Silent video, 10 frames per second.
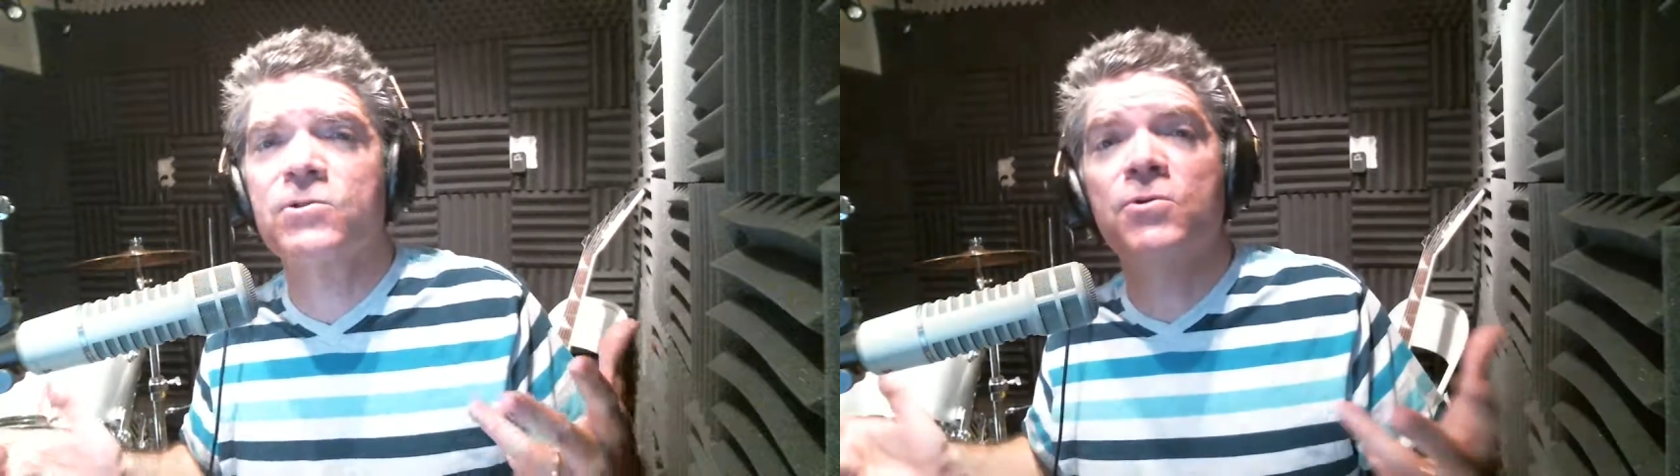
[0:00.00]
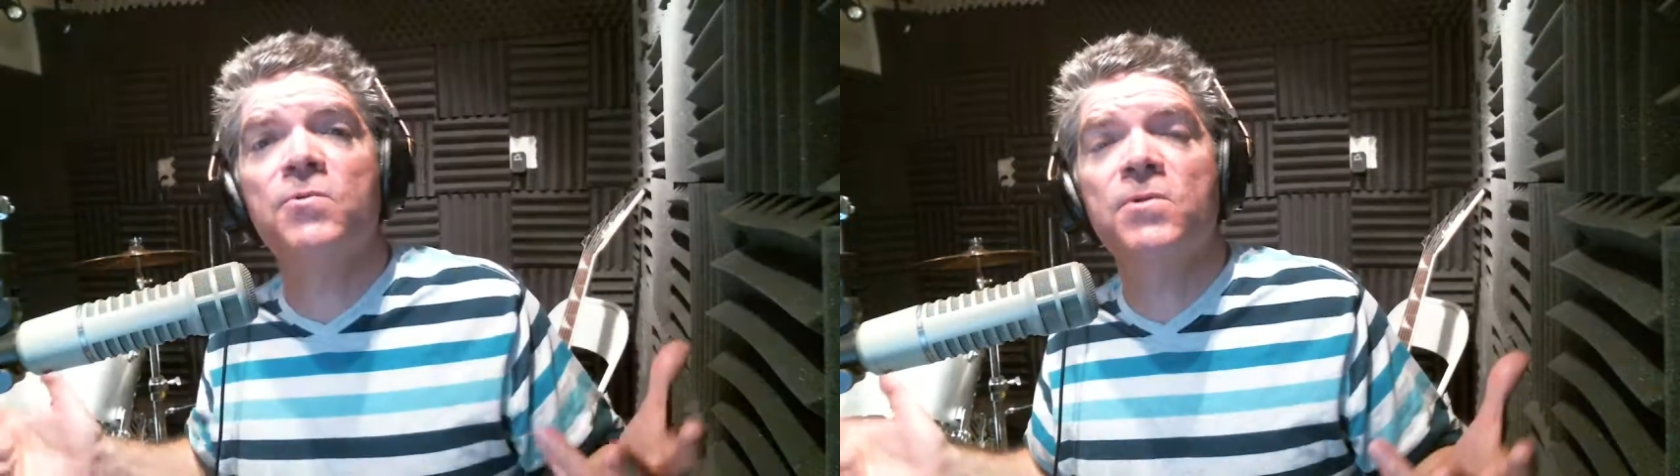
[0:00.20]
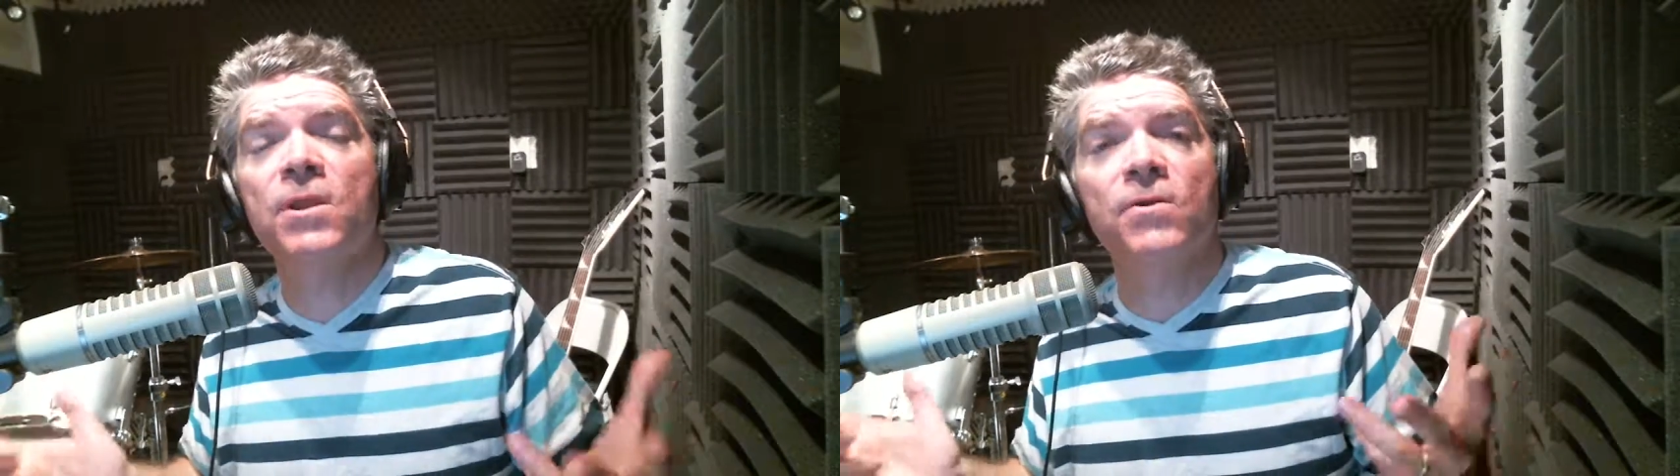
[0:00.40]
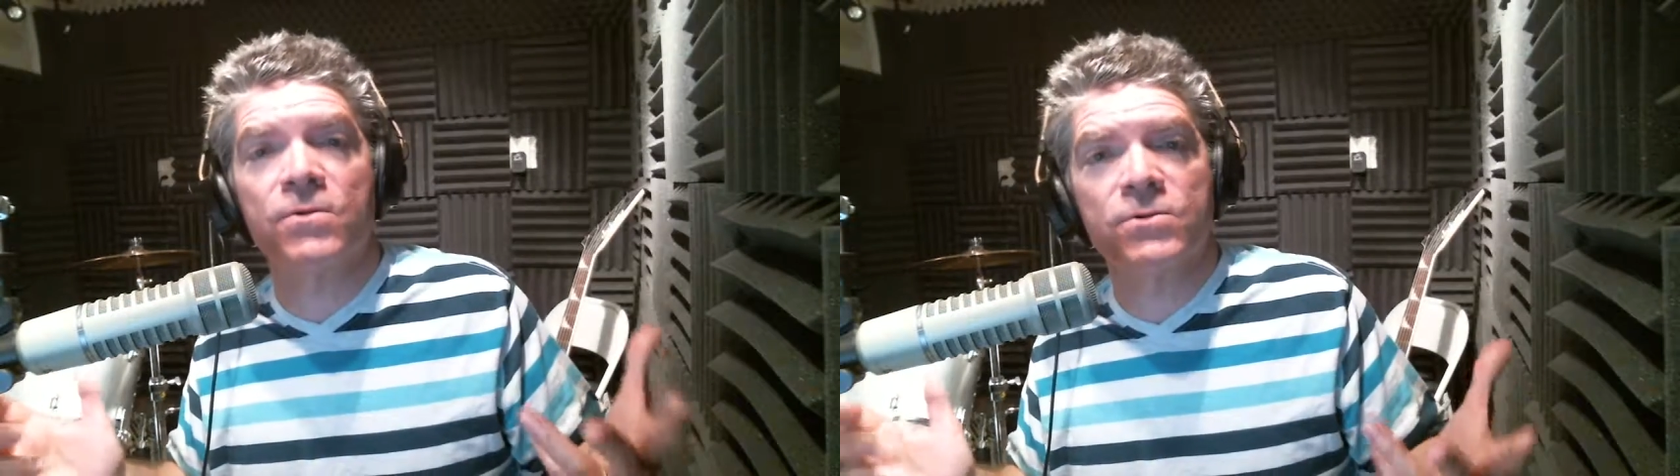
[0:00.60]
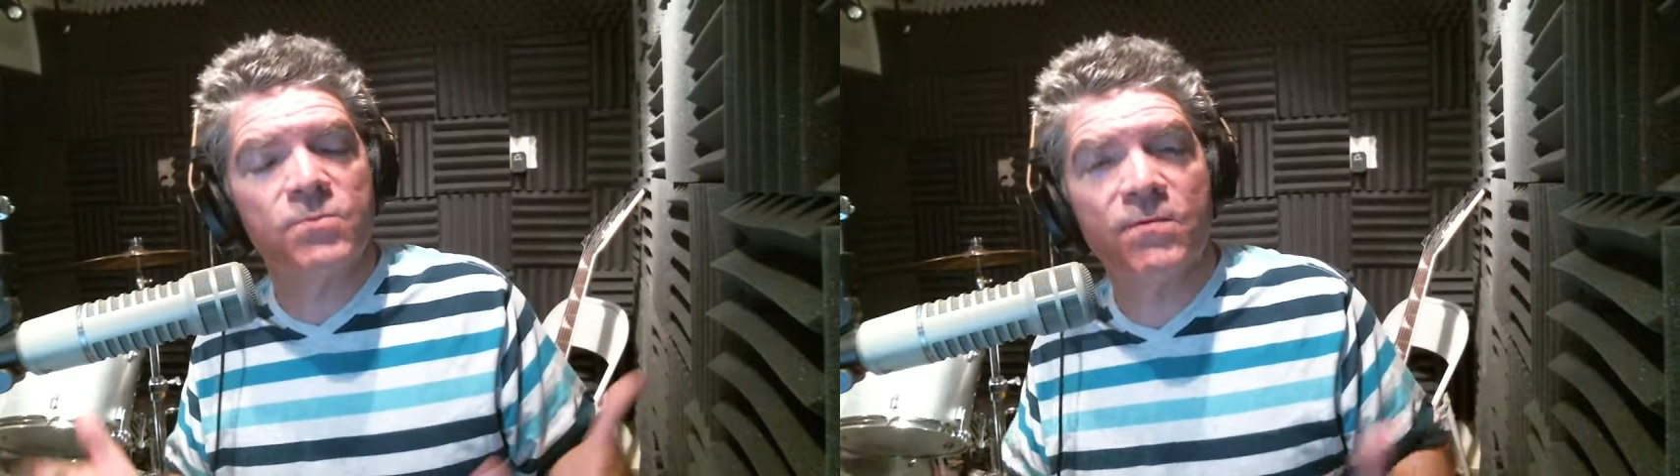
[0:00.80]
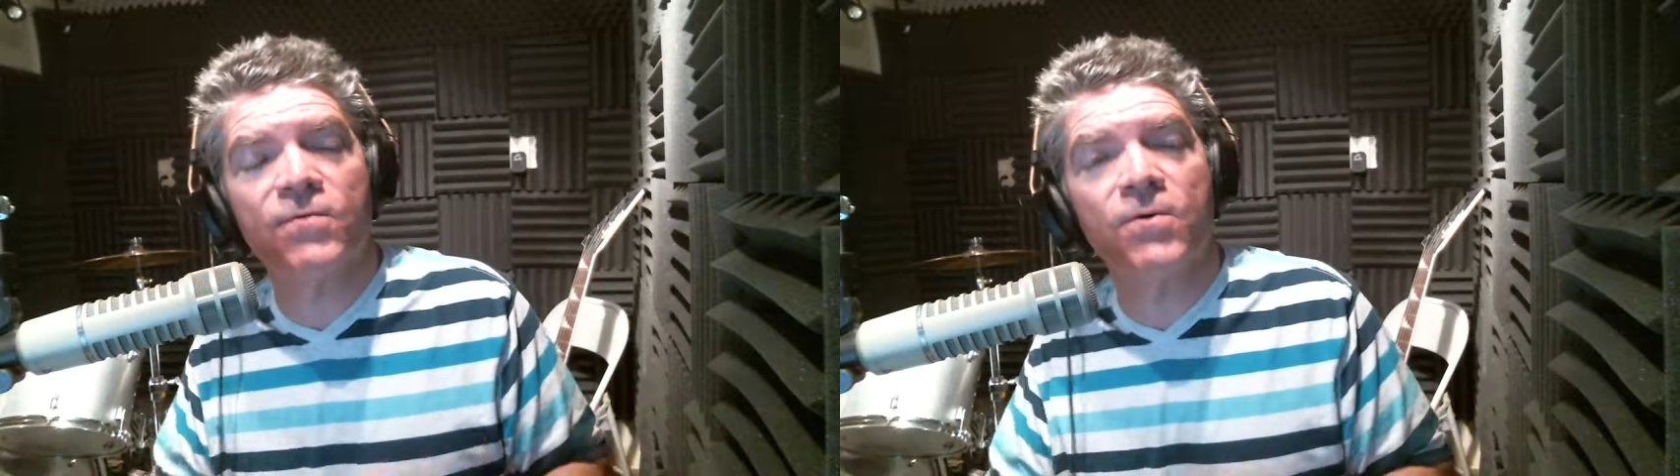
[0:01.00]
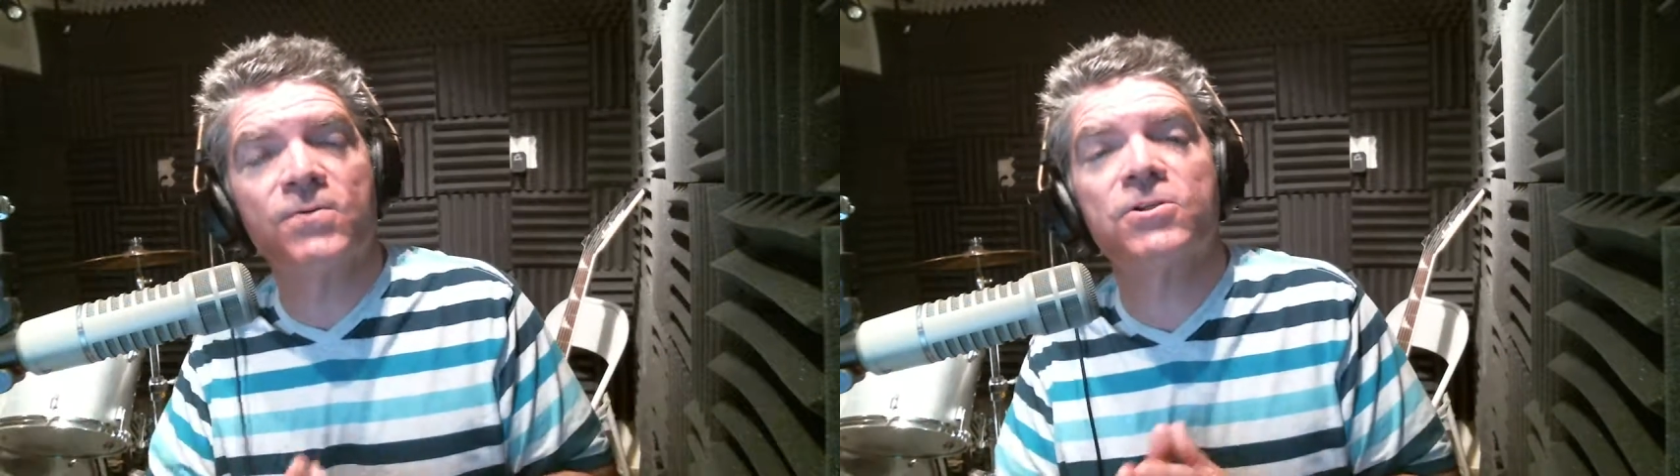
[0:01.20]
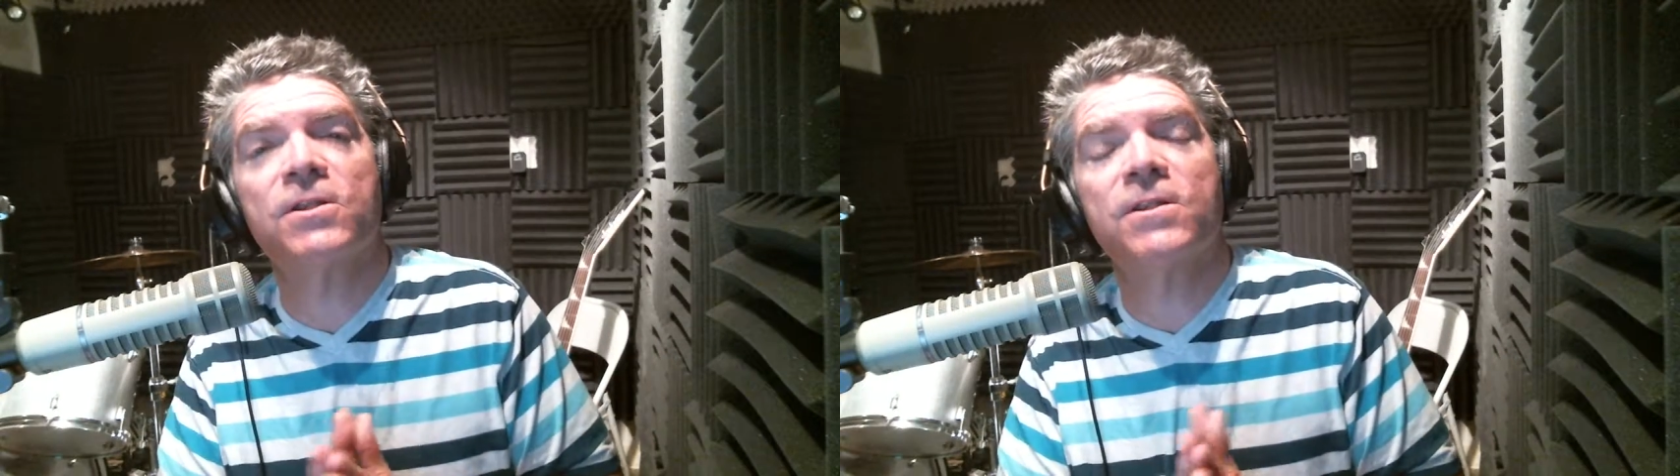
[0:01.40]
2 years before
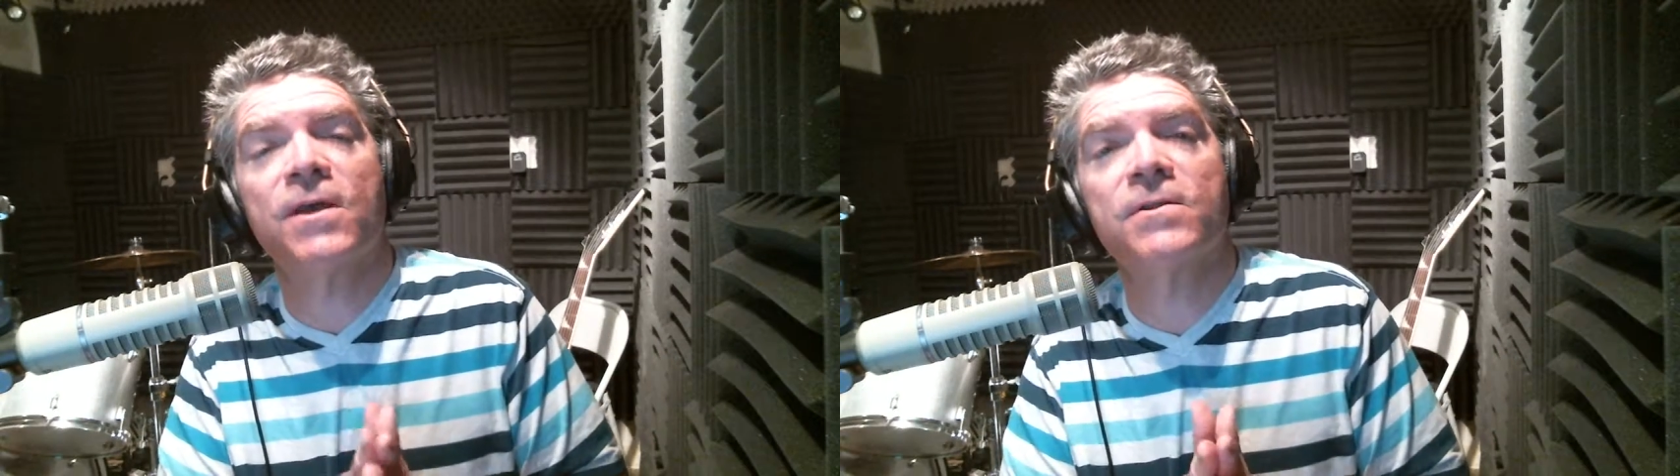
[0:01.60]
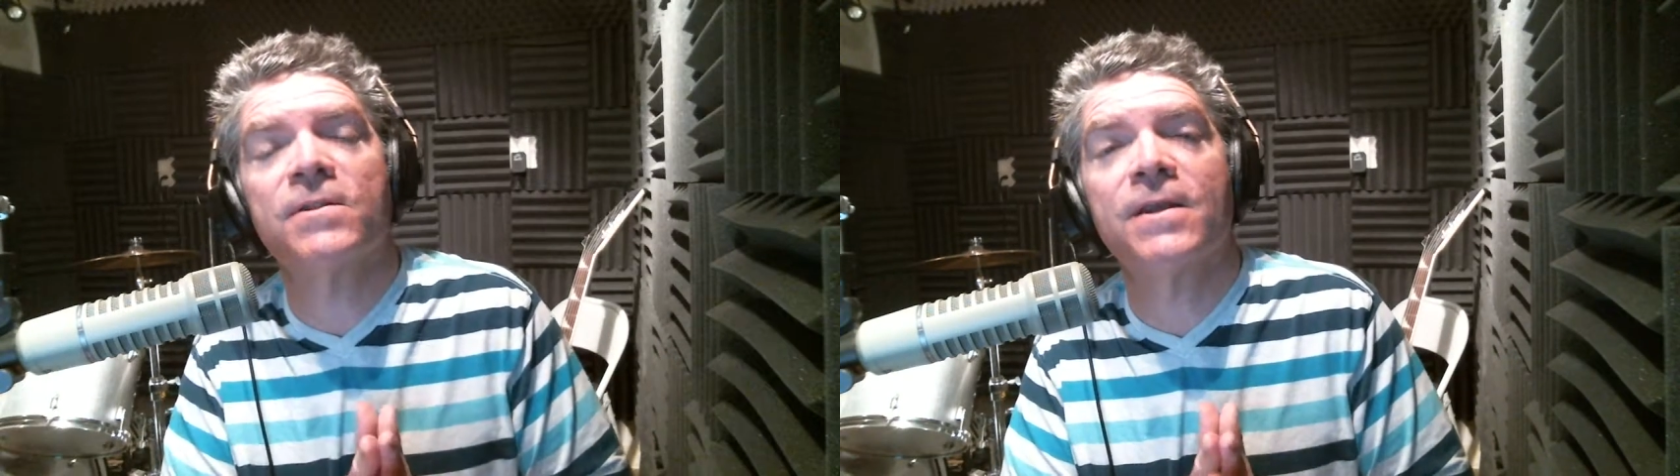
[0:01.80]
it was shut down